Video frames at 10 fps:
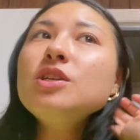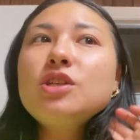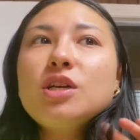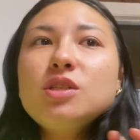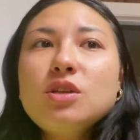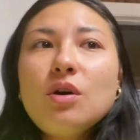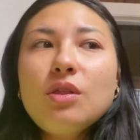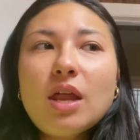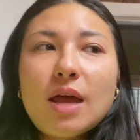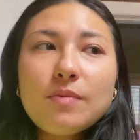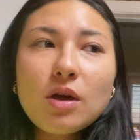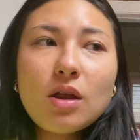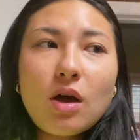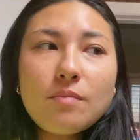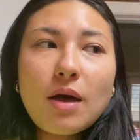just so that I'm good
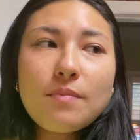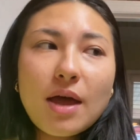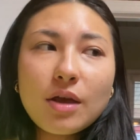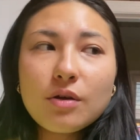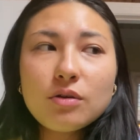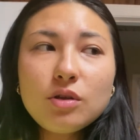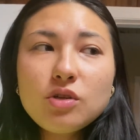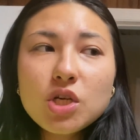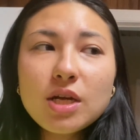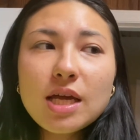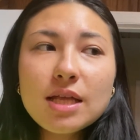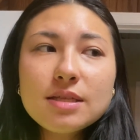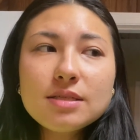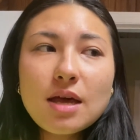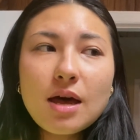on my
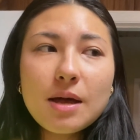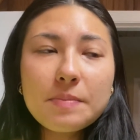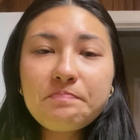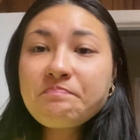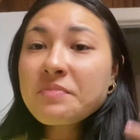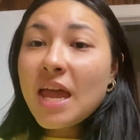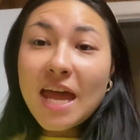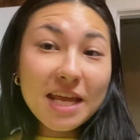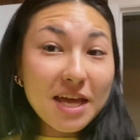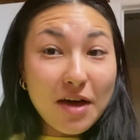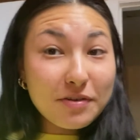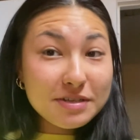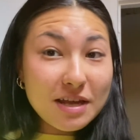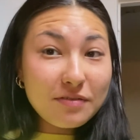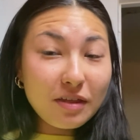micronutrients, and it covers
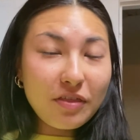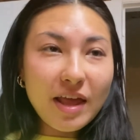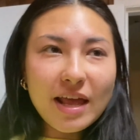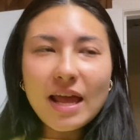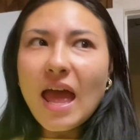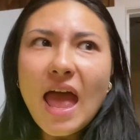everything.